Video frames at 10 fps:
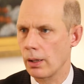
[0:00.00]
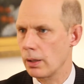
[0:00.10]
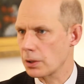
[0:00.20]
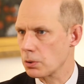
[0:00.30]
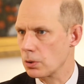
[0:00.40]

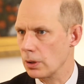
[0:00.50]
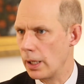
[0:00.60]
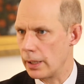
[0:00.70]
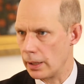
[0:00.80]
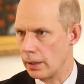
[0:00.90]
electrical
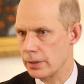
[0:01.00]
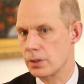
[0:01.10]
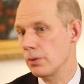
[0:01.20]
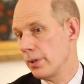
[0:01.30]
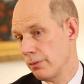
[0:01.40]
lighting, and
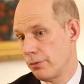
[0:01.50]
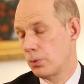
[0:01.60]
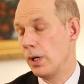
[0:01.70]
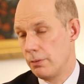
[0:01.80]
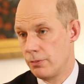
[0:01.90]
so they're
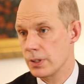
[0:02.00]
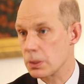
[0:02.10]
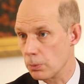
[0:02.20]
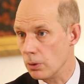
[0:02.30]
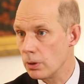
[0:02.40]
quite
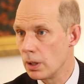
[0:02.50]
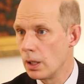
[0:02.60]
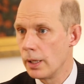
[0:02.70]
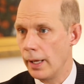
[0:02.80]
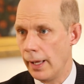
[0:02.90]
visible
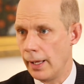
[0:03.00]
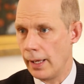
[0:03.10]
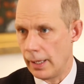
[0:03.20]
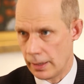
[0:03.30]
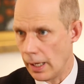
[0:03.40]

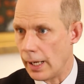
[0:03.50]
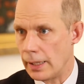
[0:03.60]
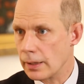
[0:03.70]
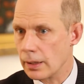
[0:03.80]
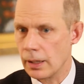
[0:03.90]
at
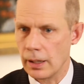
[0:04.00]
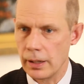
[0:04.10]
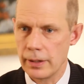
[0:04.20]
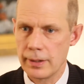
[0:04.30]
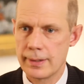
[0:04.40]
night.
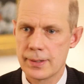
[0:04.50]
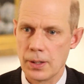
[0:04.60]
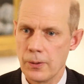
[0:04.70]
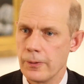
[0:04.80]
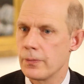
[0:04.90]

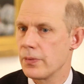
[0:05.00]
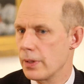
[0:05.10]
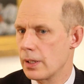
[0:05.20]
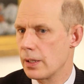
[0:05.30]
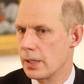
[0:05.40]
So
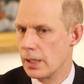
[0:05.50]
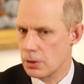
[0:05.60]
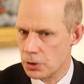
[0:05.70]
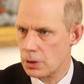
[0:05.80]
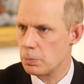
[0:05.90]

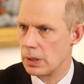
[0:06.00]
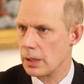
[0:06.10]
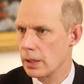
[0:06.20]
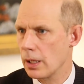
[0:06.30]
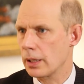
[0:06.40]
there should
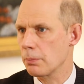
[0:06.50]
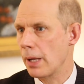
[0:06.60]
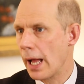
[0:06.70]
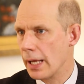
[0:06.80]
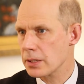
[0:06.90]
be a
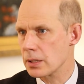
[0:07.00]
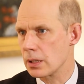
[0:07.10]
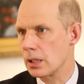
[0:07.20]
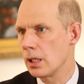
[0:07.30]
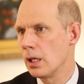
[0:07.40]

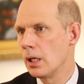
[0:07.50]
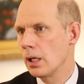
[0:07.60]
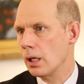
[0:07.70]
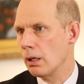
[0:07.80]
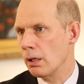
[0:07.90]
capacity
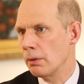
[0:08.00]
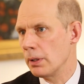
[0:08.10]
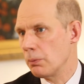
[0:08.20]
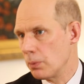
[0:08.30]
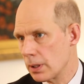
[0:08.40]

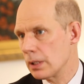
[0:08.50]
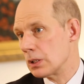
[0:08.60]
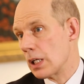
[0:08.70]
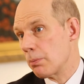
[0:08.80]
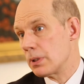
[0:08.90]
within
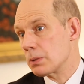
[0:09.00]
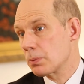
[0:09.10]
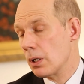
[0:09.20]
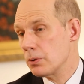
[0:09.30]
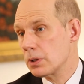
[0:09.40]
the Japanese
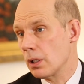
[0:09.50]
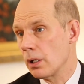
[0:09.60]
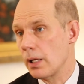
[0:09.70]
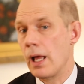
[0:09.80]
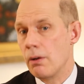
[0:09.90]
Coast
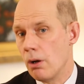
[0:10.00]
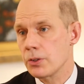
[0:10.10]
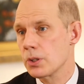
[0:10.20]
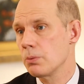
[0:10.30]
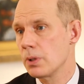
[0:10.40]
Guard and
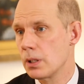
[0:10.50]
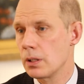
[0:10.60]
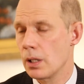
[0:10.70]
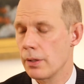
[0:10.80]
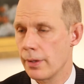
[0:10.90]
also
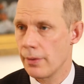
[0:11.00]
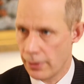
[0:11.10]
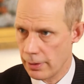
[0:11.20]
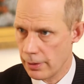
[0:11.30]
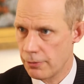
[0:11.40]
within
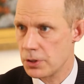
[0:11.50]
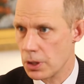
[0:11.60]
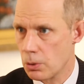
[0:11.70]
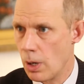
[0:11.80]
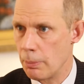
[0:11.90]
the
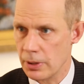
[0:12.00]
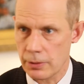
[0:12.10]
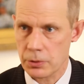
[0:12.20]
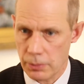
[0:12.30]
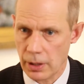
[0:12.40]
fishing
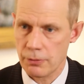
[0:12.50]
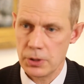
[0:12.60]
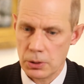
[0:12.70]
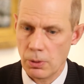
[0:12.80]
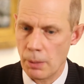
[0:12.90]
cooperatives. Now, the
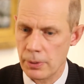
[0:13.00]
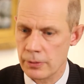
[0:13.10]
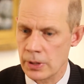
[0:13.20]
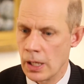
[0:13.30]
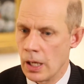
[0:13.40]
fishing cooperatives,